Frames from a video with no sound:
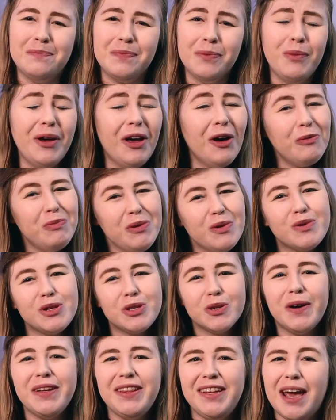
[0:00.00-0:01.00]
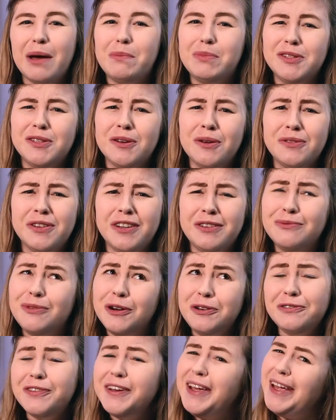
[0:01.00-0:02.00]
We hope you enjoyed the episode and
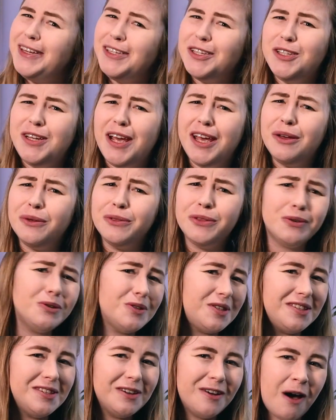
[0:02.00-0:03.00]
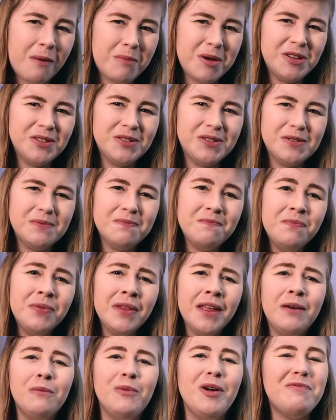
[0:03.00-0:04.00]
won't forget to share your thoughts in the comments.
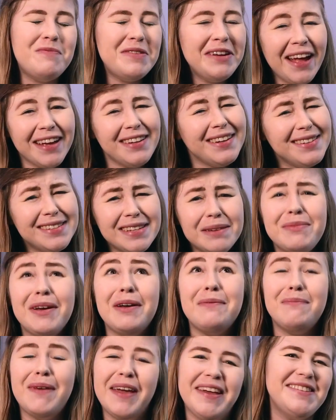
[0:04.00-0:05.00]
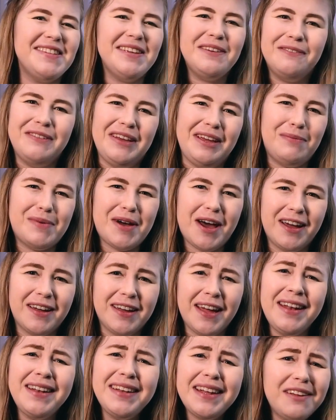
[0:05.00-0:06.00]
We've been getting some amazing feedback
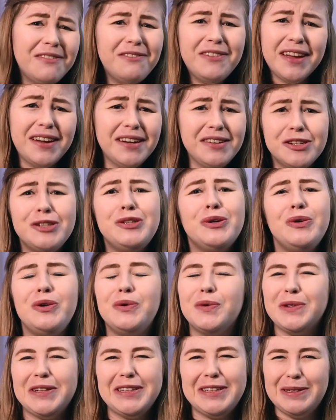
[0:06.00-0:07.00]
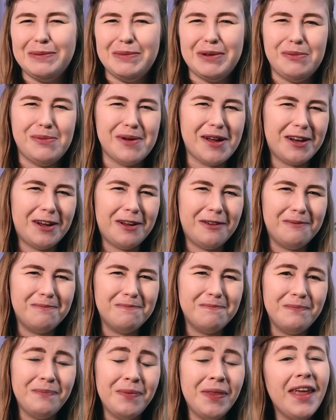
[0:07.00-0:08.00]
and love getting to know you all a little bit better.
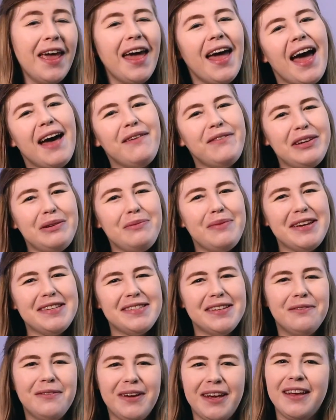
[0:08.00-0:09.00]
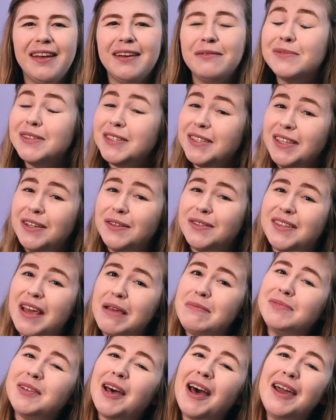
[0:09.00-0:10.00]
Have an amazing week and we'll see you
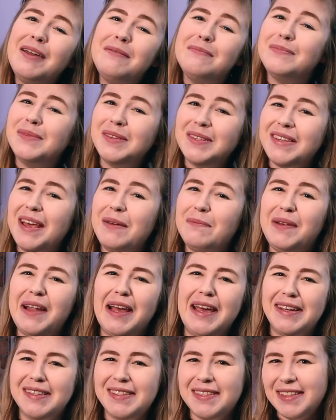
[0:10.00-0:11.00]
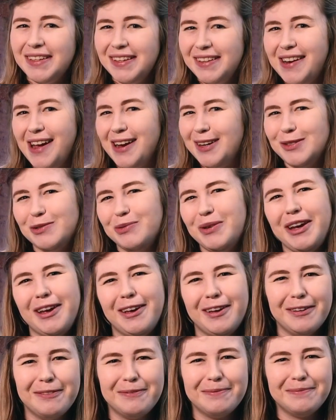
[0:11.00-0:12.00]
same time, same place next week.